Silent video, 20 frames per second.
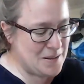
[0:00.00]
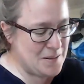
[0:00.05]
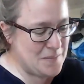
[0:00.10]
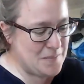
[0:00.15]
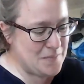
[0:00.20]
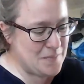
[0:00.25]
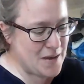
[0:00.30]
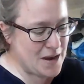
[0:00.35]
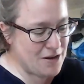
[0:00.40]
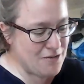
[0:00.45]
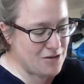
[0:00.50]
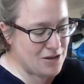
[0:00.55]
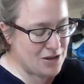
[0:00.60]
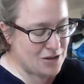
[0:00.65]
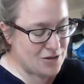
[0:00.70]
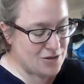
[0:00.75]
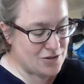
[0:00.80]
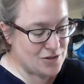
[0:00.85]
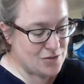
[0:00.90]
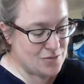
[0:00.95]
Mary
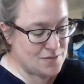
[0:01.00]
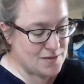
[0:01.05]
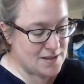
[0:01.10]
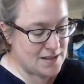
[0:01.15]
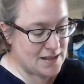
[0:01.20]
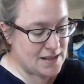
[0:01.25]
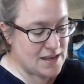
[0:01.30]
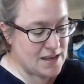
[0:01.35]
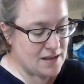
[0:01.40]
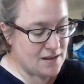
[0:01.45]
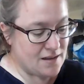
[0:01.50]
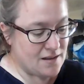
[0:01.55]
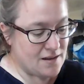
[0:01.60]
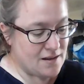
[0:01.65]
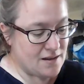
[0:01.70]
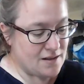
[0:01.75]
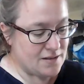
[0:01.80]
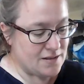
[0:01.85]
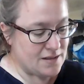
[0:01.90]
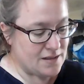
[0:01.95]
Good, who was a keen
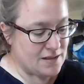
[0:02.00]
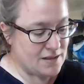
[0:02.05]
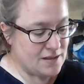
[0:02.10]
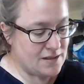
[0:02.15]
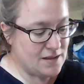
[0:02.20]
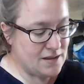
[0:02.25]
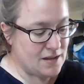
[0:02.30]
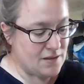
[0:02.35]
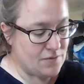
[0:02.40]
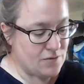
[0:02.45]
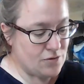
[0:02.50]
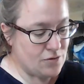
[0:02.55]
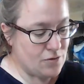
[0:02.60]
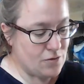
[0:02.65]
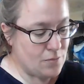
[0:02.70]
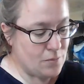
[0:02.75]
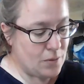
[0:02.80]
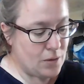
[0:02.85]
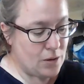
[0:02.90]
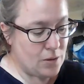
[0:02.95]
gardener, had given her
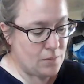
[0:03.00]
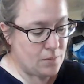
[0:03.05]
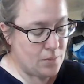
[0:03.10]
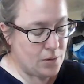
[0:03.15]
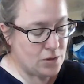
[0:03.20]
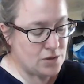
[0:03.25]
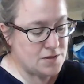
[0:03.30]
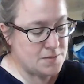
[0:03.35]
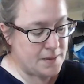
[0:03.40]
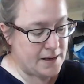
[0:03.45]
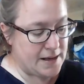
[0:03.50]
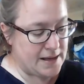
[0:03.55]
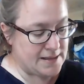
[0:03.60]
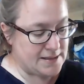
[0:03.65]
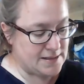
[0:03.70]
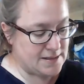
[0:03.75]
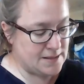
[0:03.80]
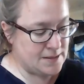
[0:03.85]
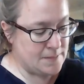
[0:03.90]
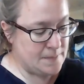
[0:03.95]
a pot
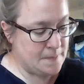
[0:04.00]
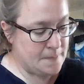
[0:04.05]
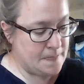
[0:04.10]
plant.